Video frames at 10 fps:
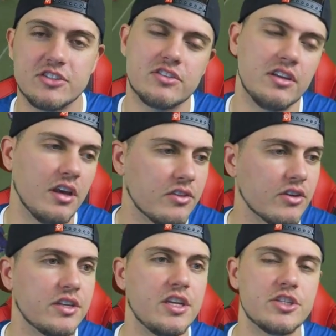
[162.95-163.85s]
It's just
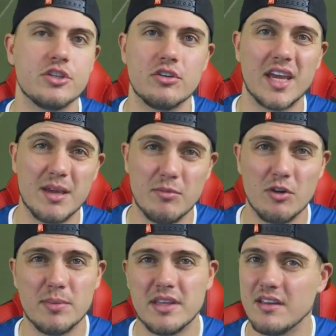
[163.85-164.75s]
another additional game
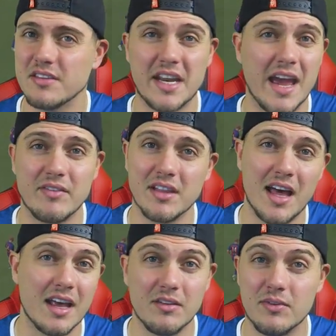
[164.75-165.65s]
mode, but it doesn't have a
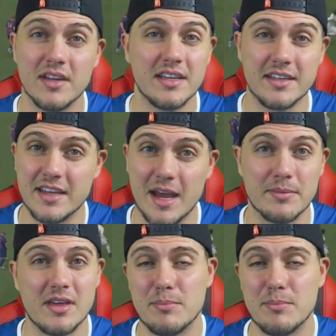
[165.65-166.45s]
lot of depth.